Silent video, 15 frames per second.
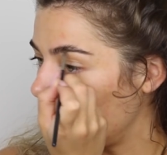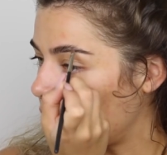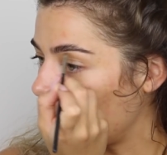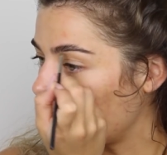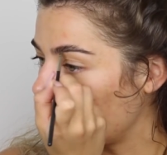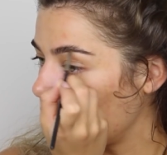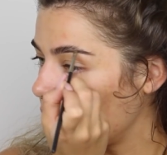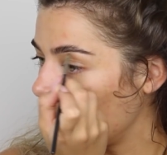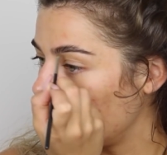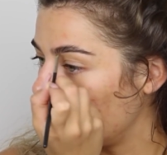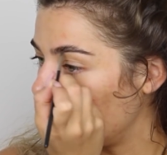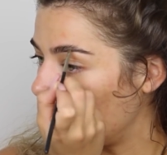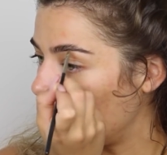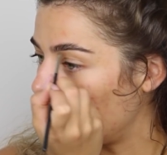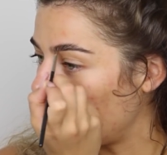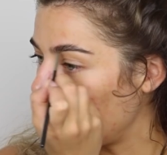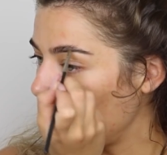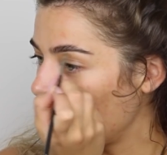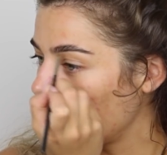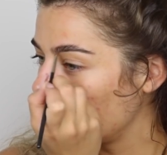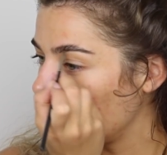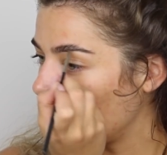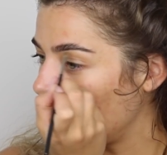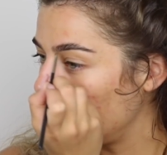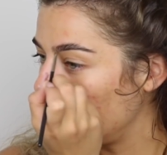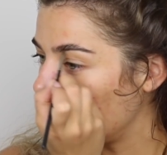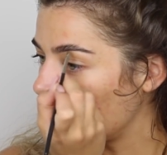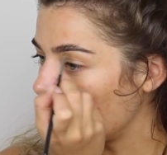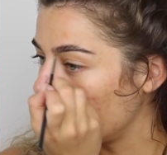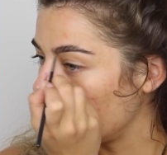Like my MAC taupe
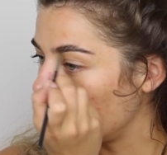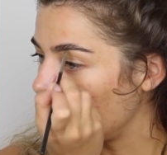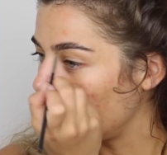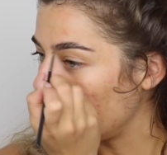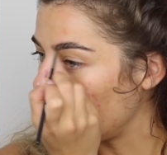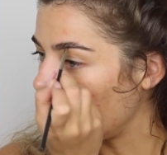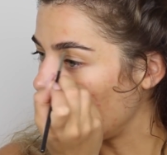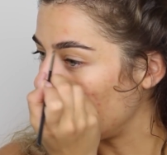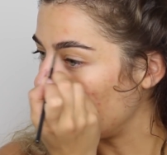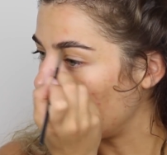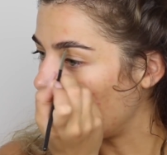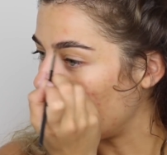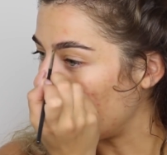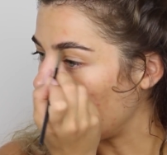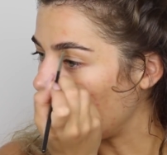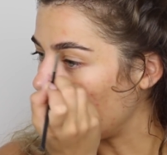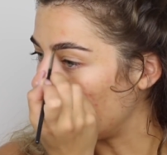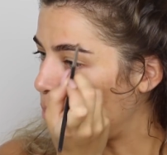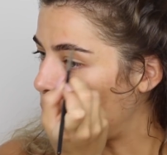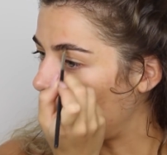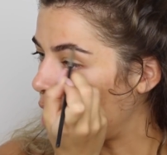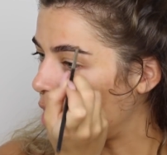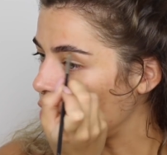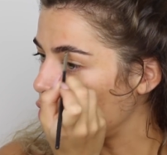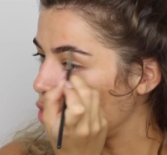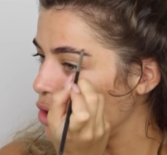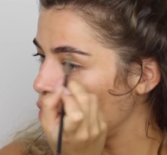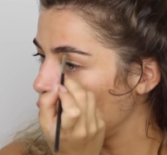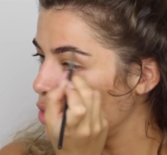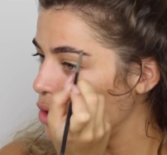doesn't fit in my
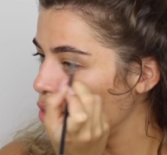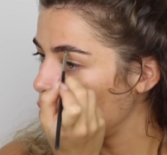blush